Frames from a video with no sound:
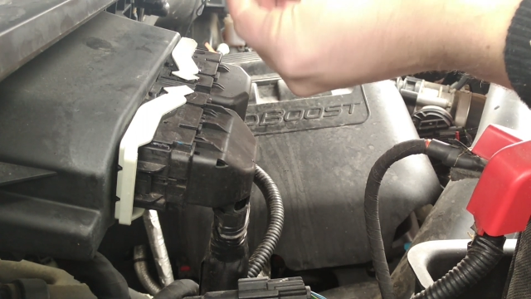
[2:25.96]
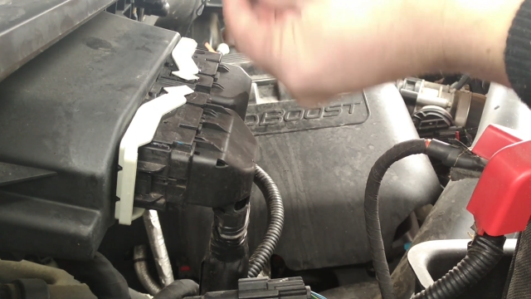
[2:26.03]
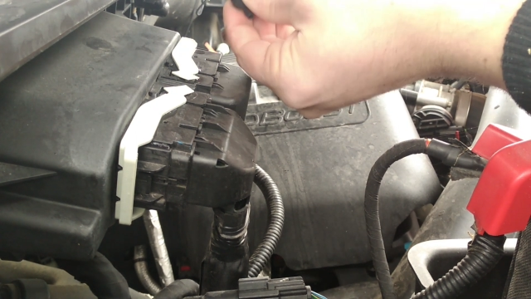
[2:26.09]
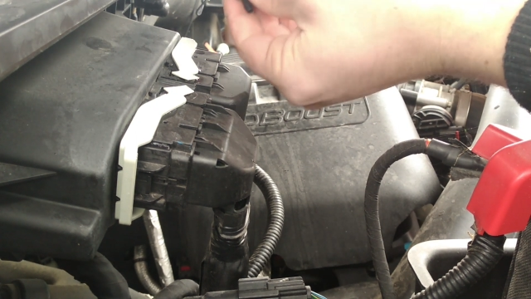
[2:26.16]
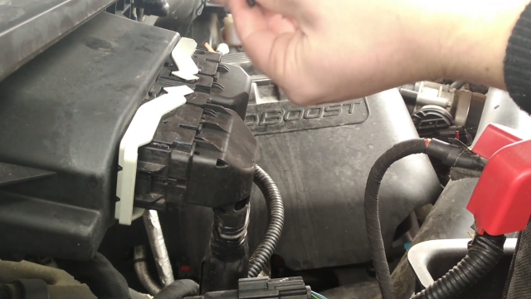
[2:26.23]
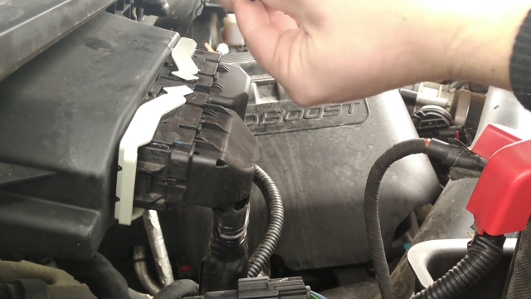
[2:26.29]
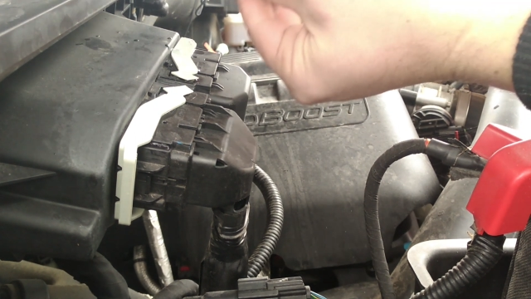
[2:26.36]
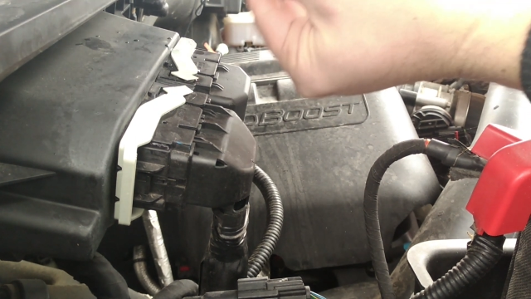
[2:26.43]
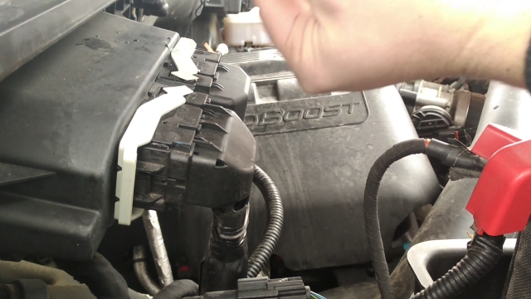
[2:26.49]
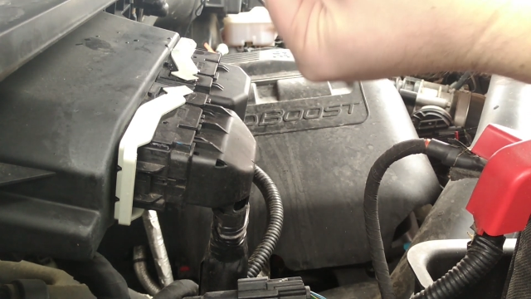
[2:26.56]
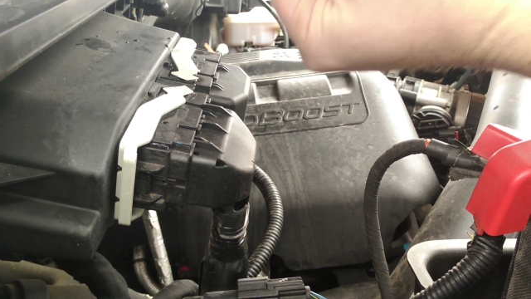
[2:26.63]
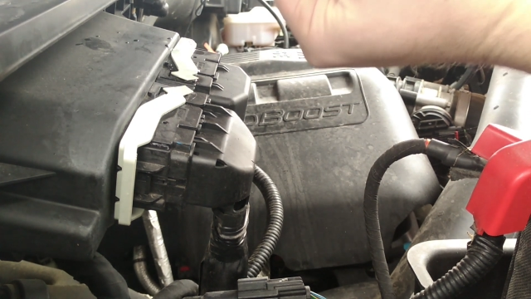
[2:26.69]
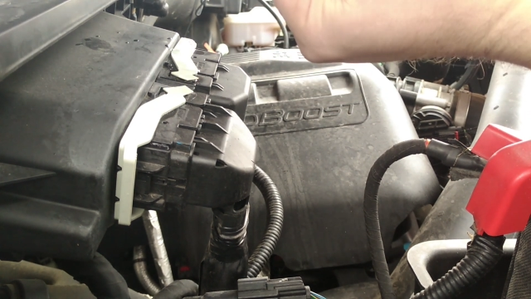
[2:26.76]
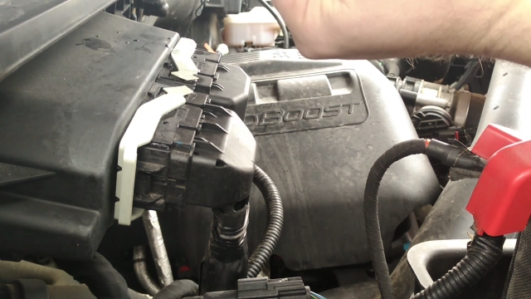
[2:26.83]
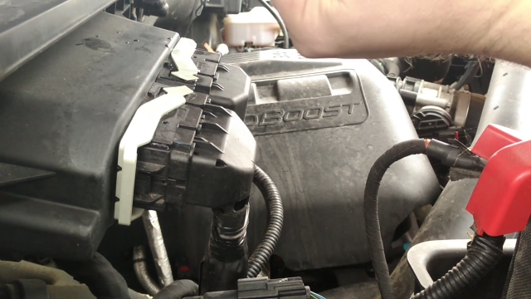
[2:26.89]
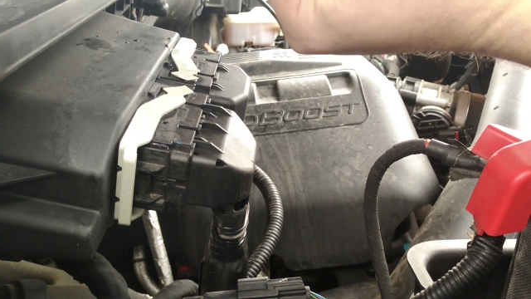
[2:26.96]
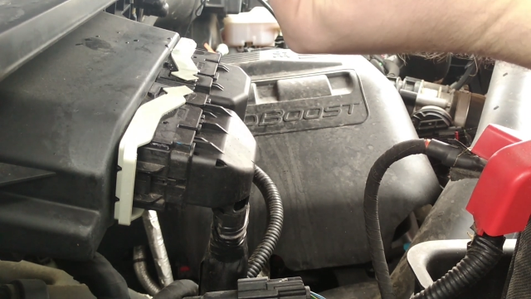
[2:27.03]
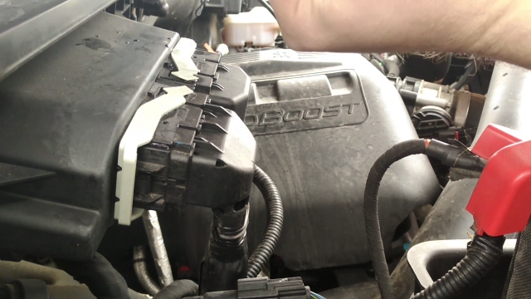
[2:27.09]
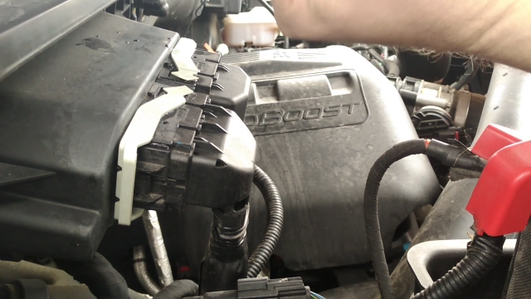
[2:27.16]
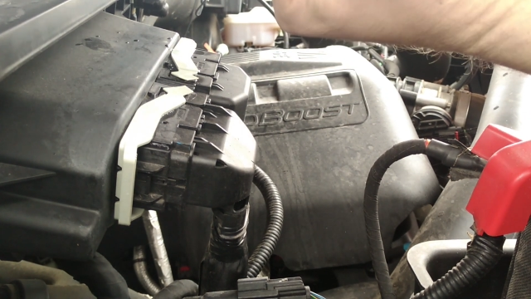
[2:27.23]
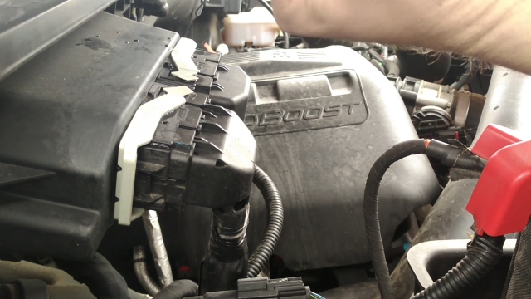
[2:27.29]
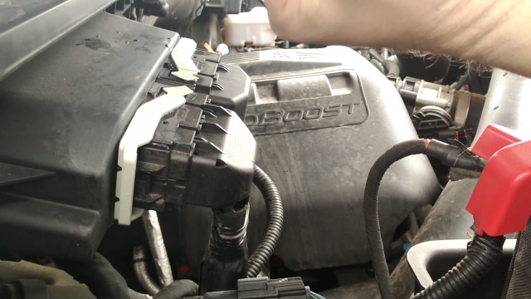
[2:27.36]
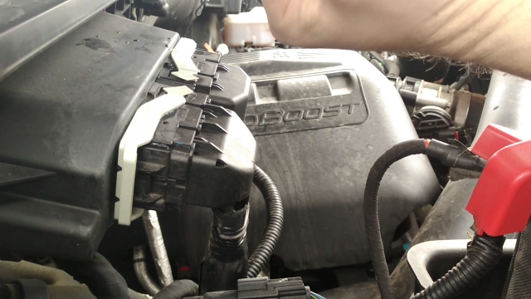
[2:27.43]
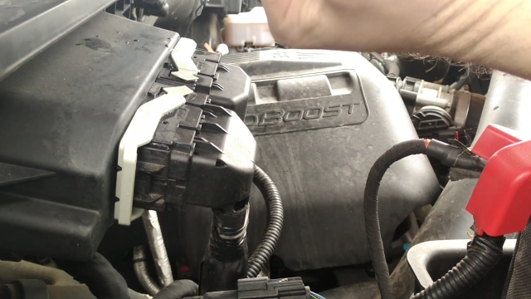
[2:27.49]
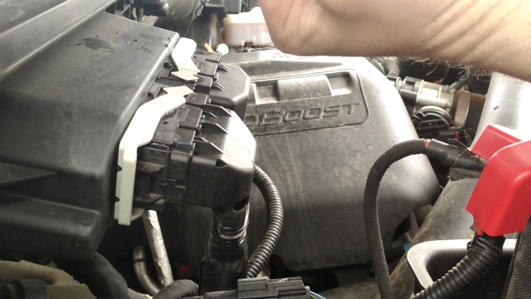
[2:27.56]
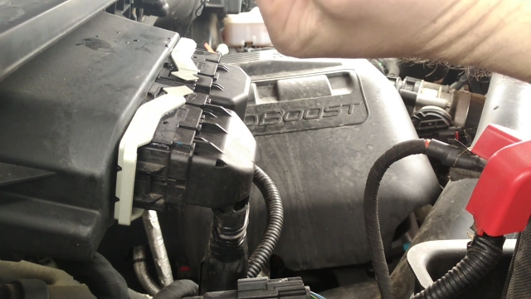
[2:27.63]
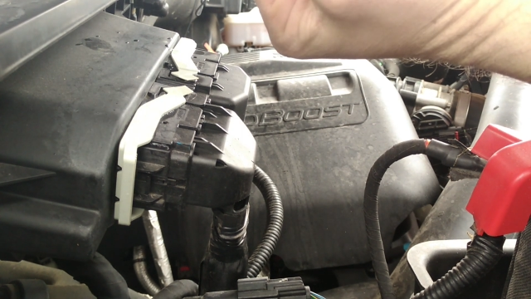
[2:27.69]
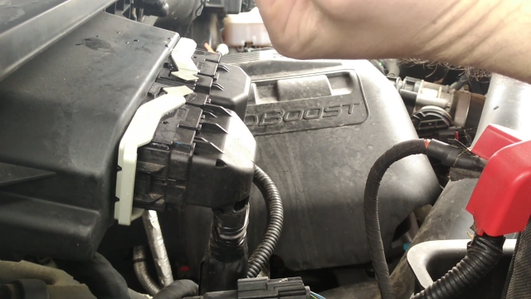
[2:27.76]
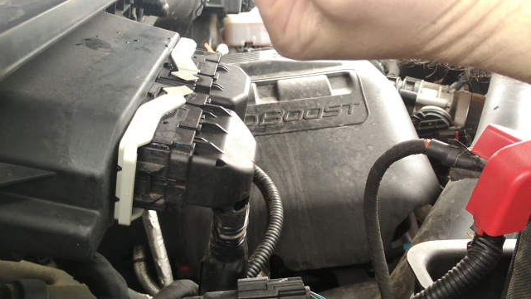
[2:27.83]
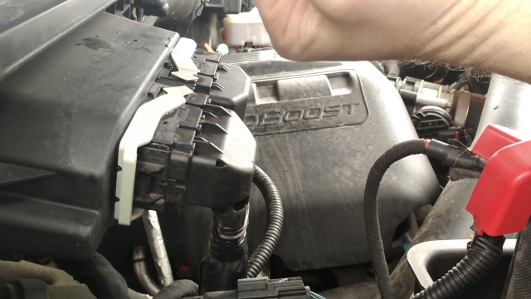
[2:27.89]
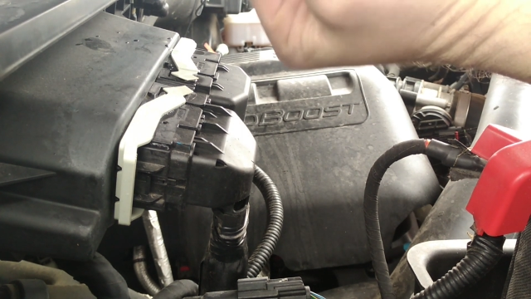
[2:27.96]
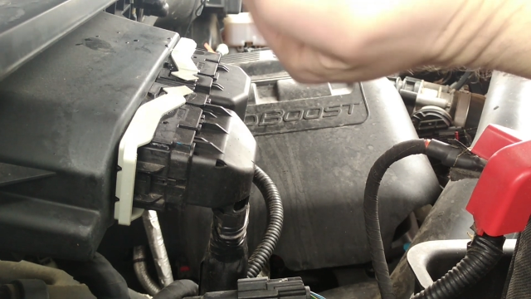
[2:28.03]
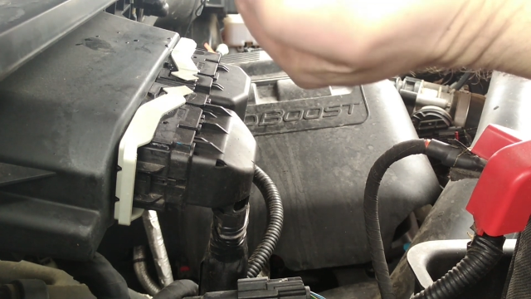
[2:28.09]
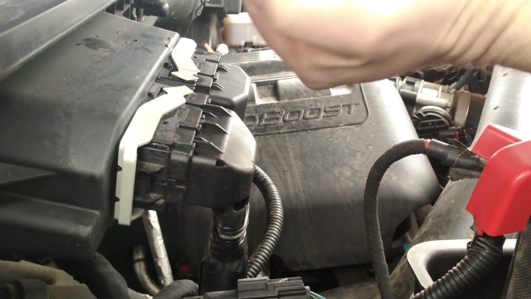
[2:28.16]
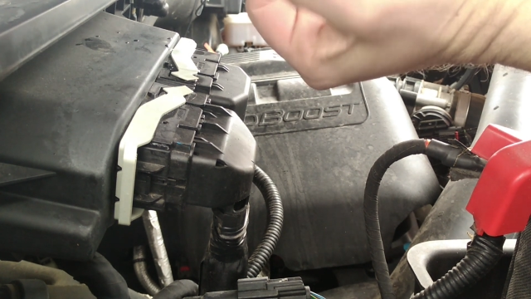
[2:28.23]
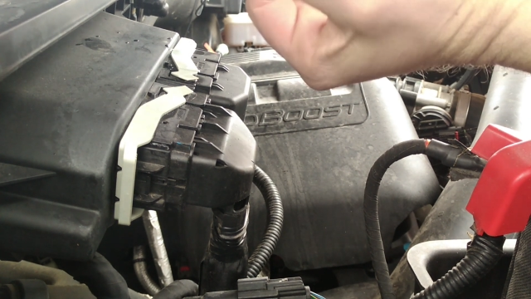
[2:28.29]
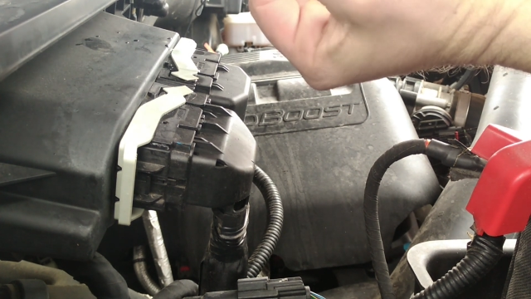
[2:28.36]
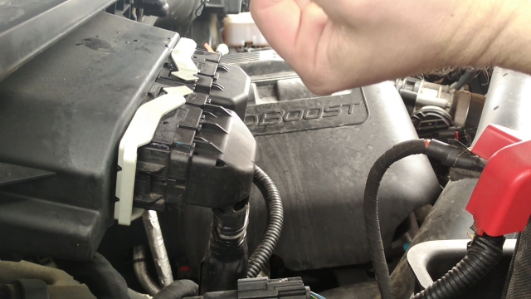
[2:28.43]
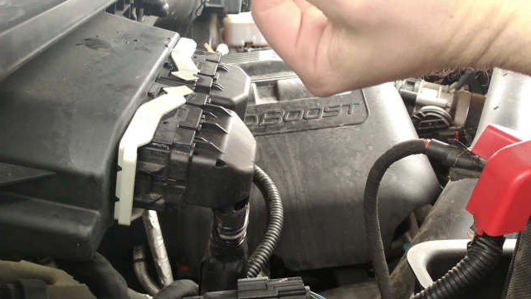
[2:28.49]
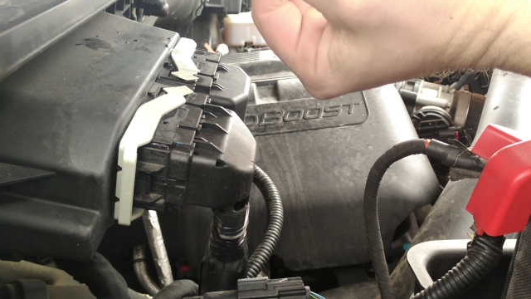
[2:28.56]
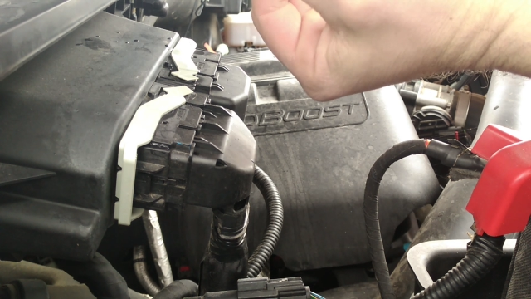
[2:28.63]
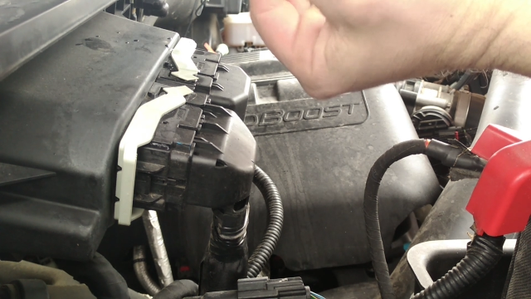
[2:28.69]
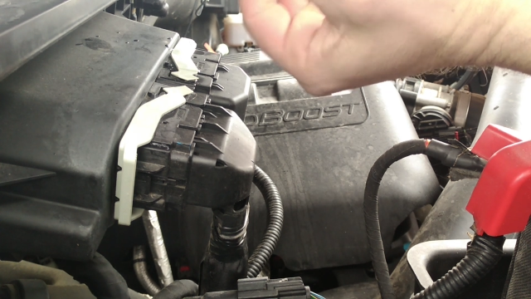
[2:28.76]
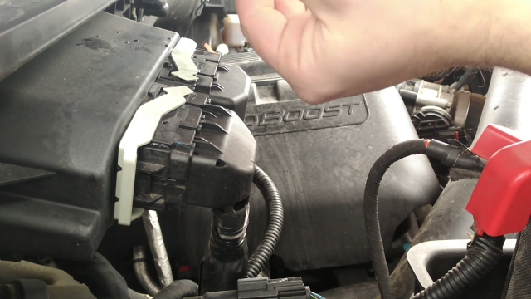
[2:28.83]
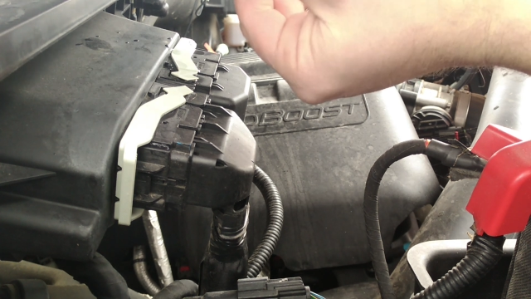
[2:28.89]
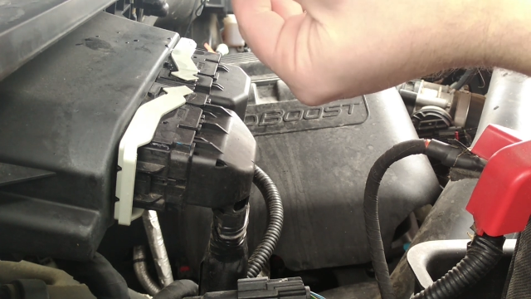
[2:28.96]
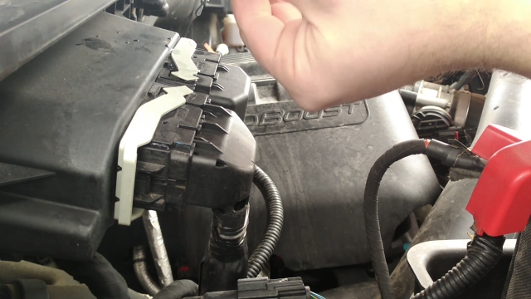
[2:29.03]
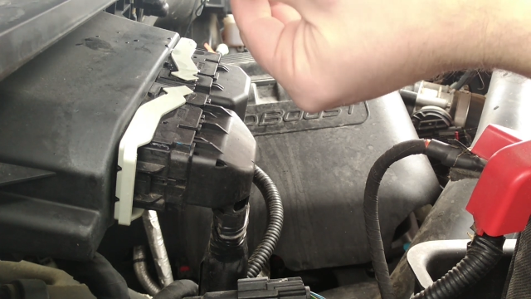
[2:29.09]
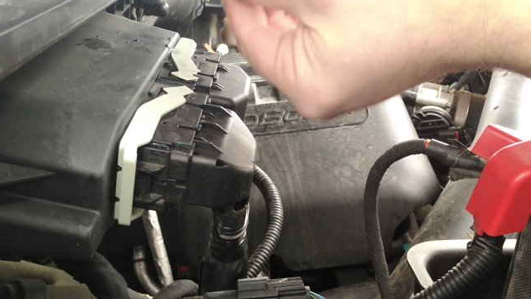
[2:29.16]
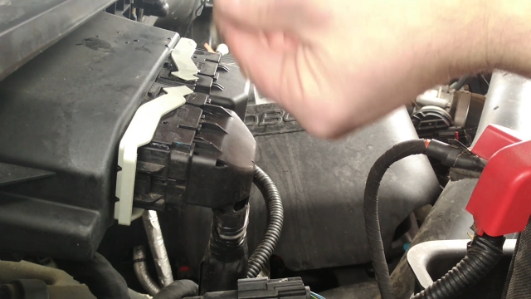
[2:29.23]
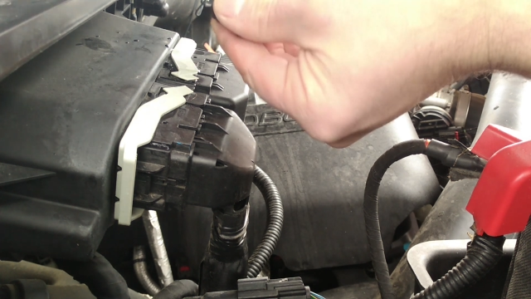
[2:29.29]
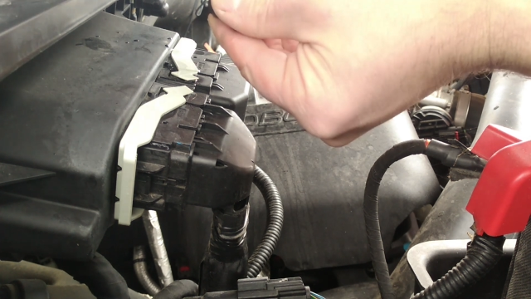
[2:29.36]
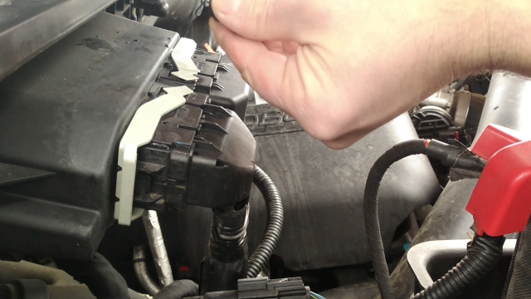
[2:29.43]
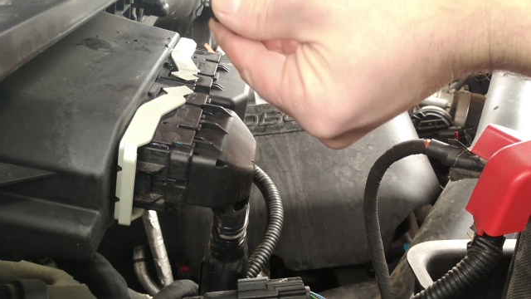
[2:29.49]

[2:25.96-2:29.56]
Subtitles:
[unreadable: no face in view]